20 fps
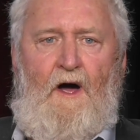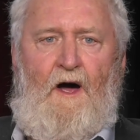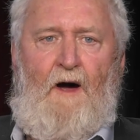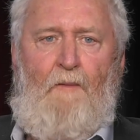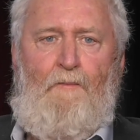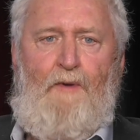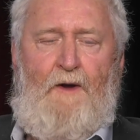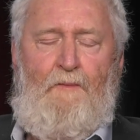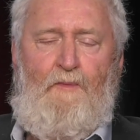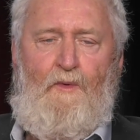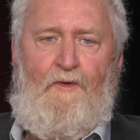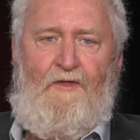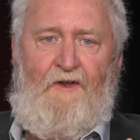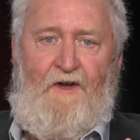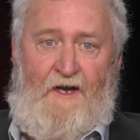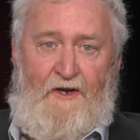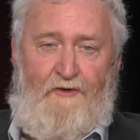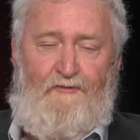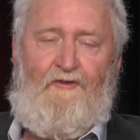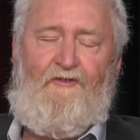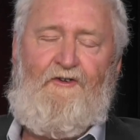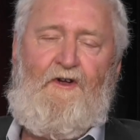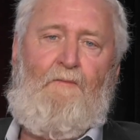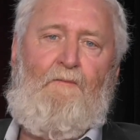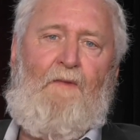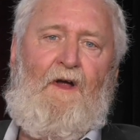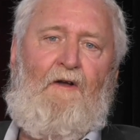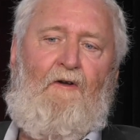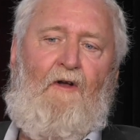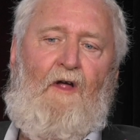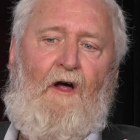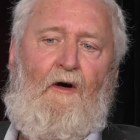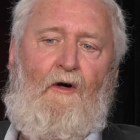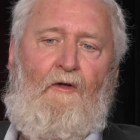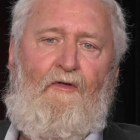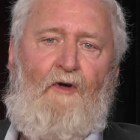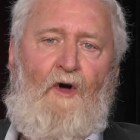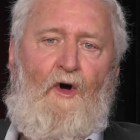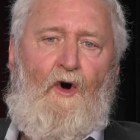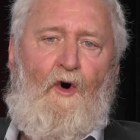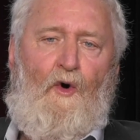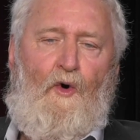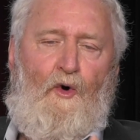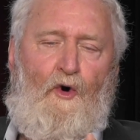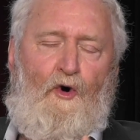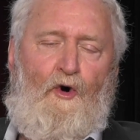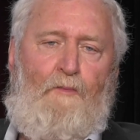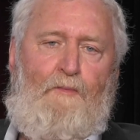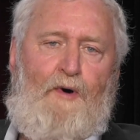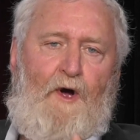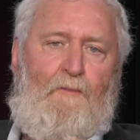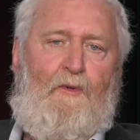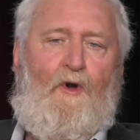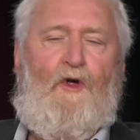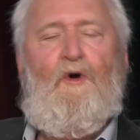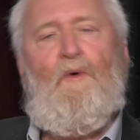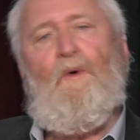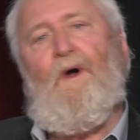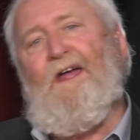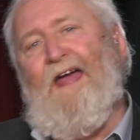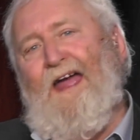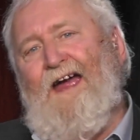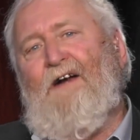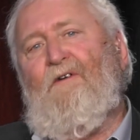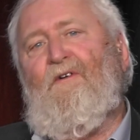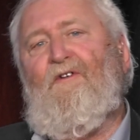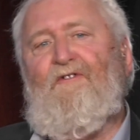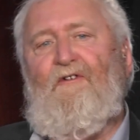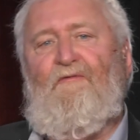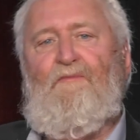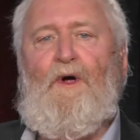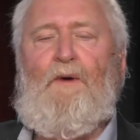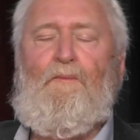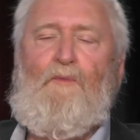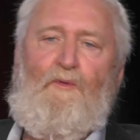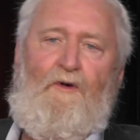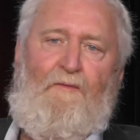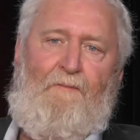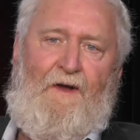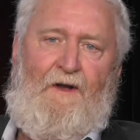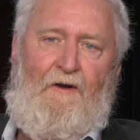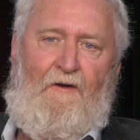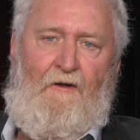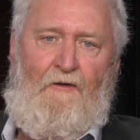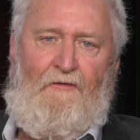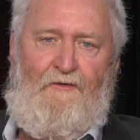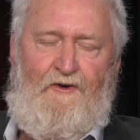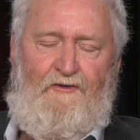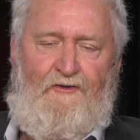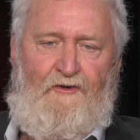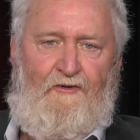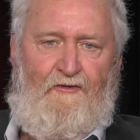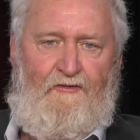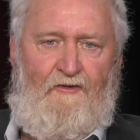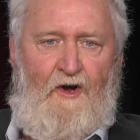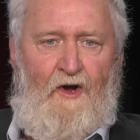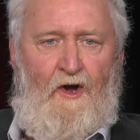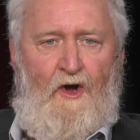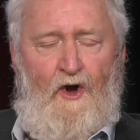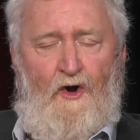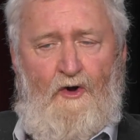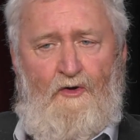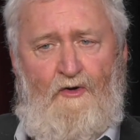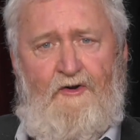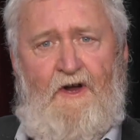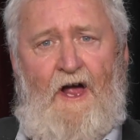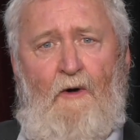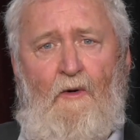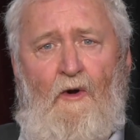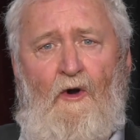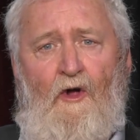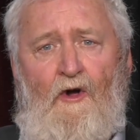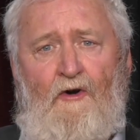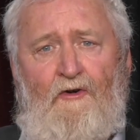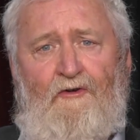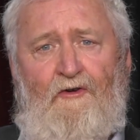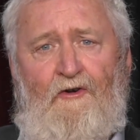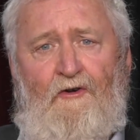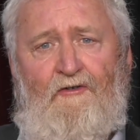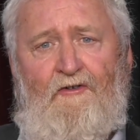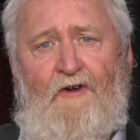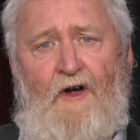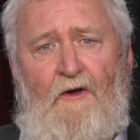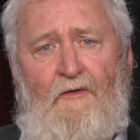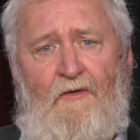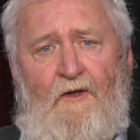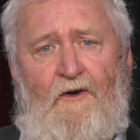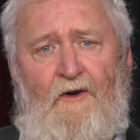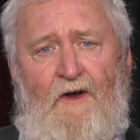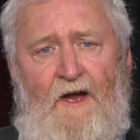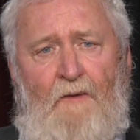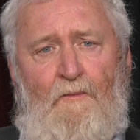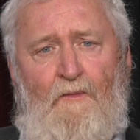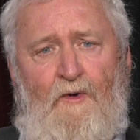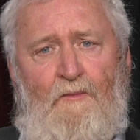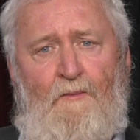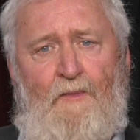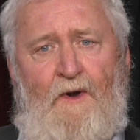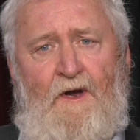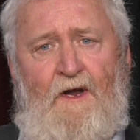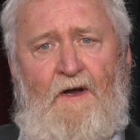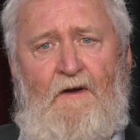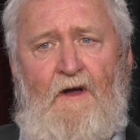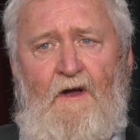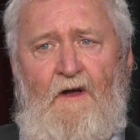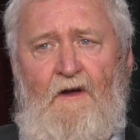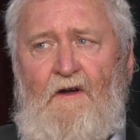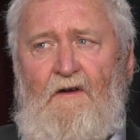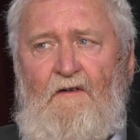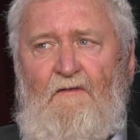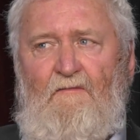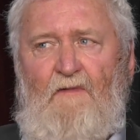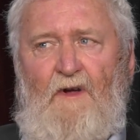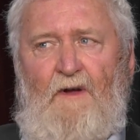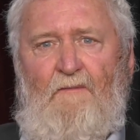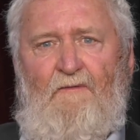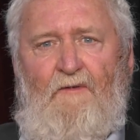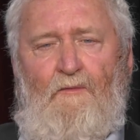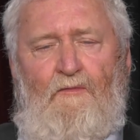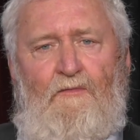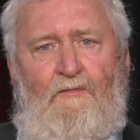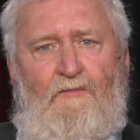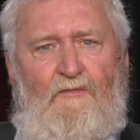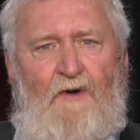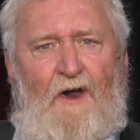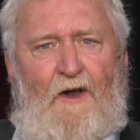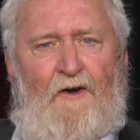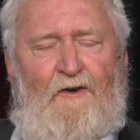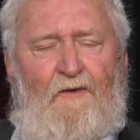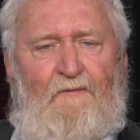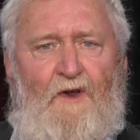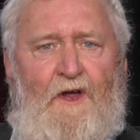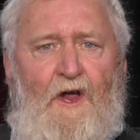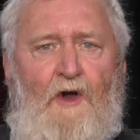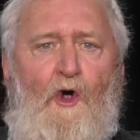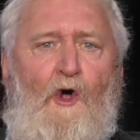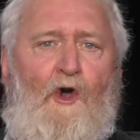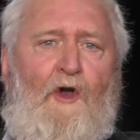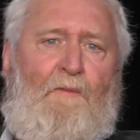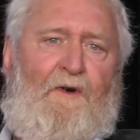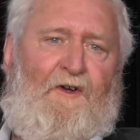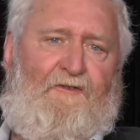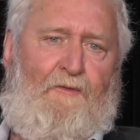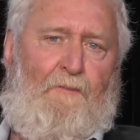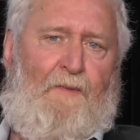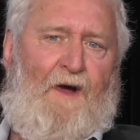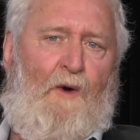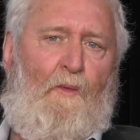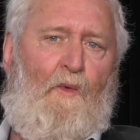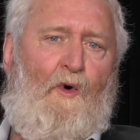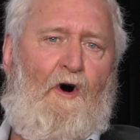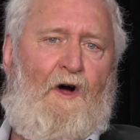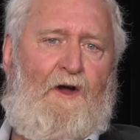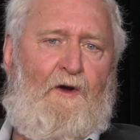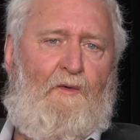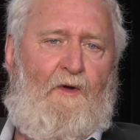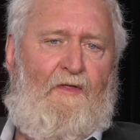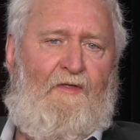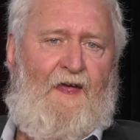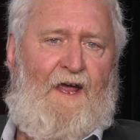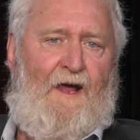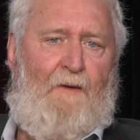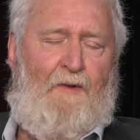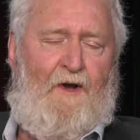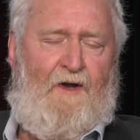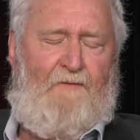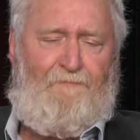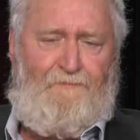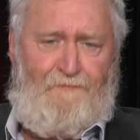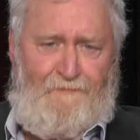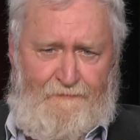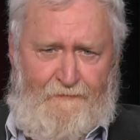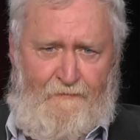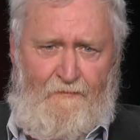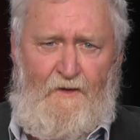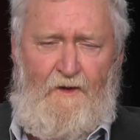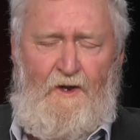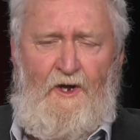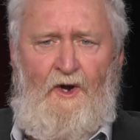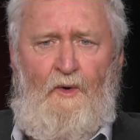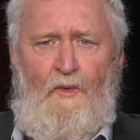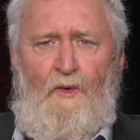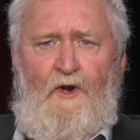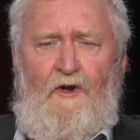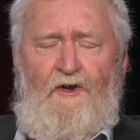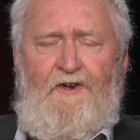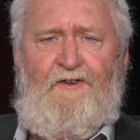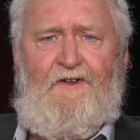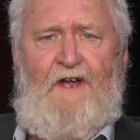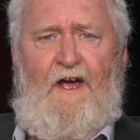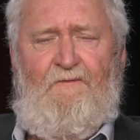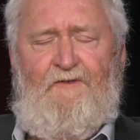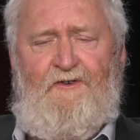people with an interest in mental health or people who were carers of people with mental health issues could go along to, so that it would be relatively anonymous about why you were there, but it would at least have a